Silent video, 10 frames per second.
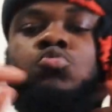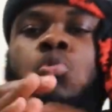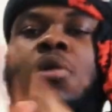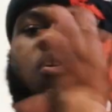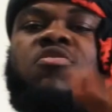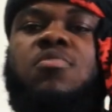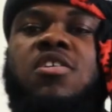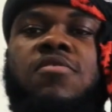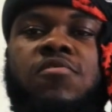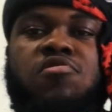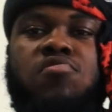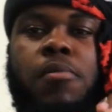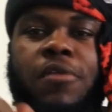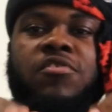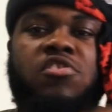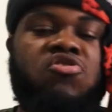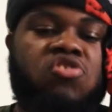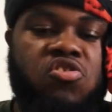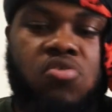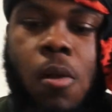I watch my Netflix and finish
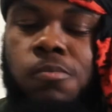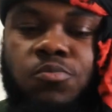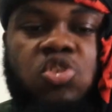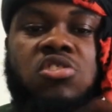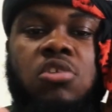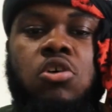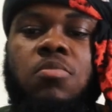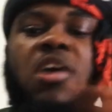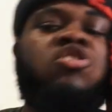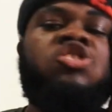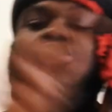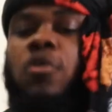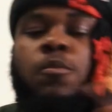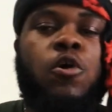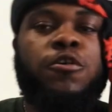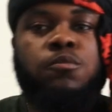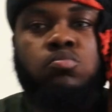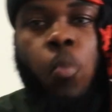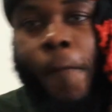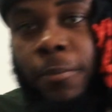this. This are done. I go share out more.
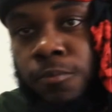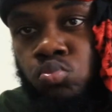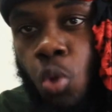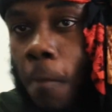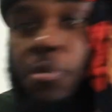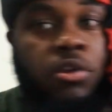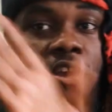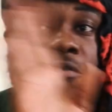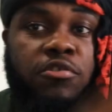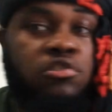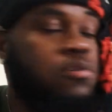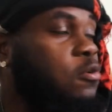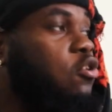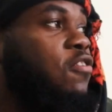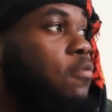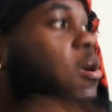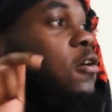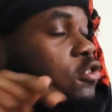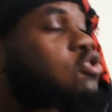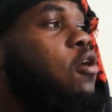I'm not careful if I'm crazy. I go
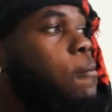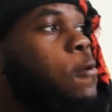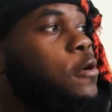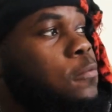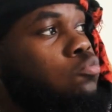share out more.